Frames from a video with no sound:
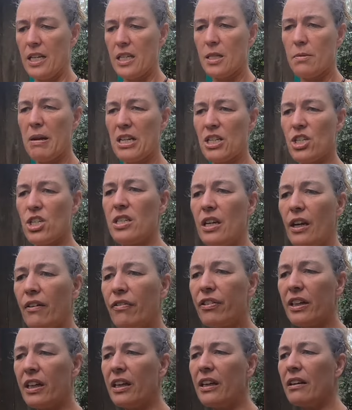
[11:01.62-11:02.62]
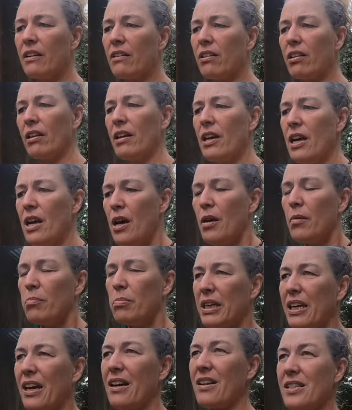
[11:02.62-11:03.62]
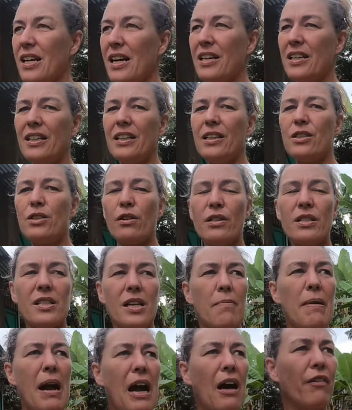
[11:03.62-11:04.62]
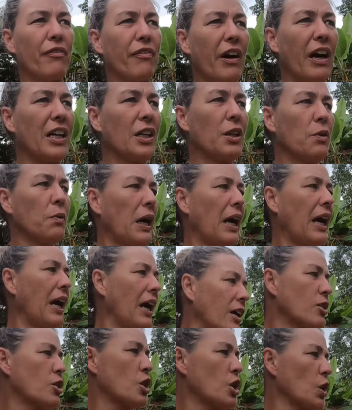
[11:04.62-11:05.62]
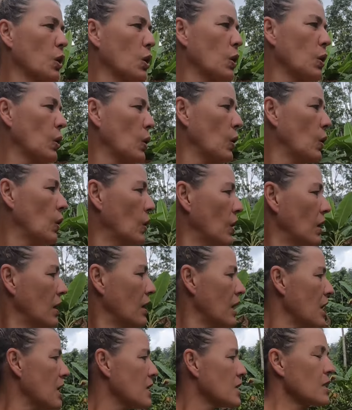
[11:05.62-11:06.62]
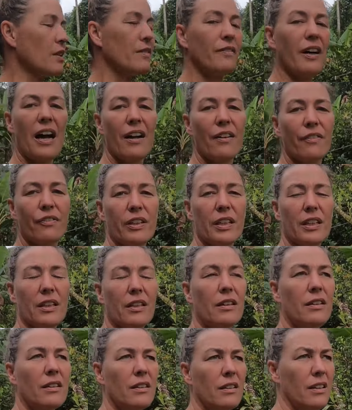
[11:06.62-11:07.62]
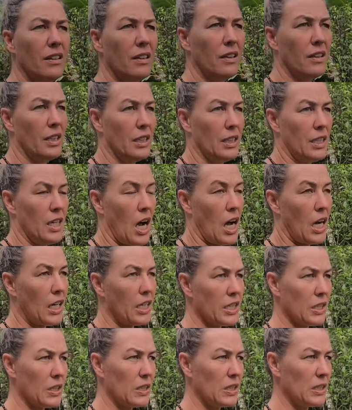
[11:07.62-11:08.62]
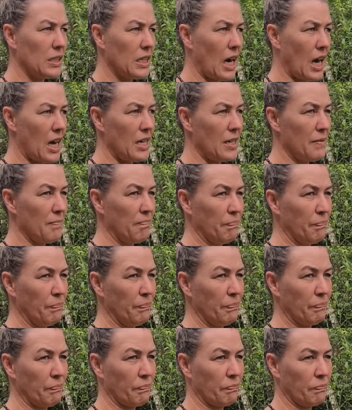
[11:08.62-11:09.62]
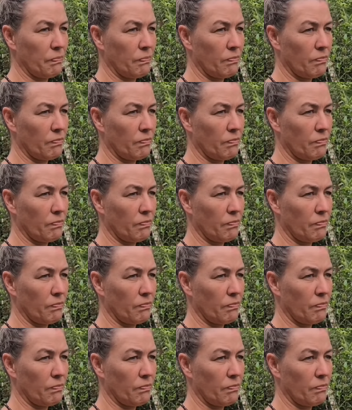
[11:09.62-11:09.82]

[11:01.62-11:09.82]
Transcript: is much different, because I need to somehow find a way to survive here. Although I'm